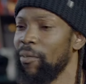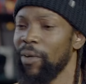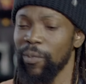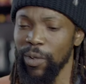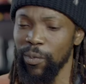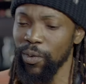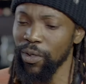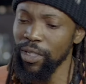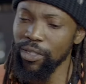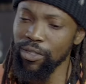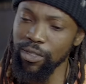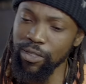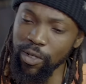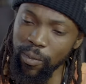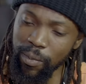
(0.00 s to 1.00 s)
But people need
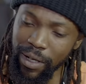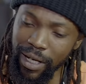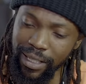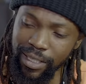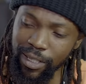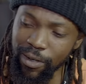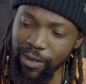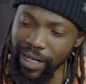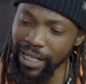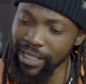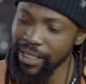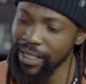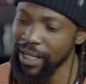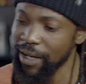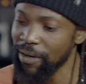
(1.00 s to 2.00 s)
to stop
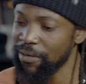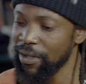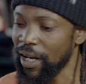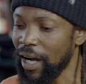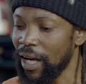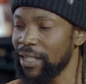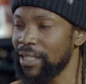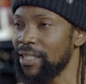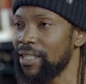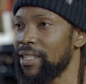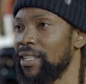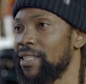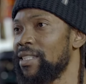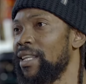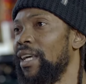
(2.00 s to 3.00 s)
categorizing every artist
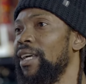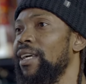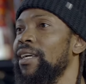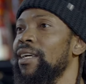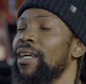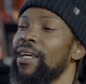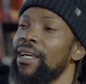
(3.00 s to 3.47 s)
and saying,